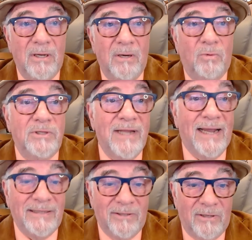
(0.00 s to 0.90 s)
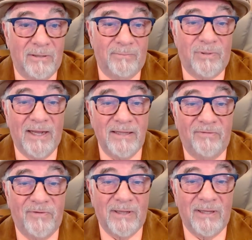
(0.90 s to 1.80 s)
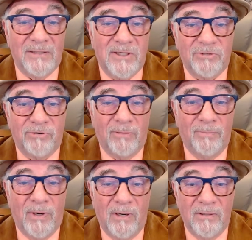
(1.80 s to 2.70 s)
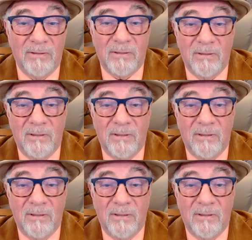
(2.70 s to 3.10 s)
Would Nadler play the fiddle as Israel burned?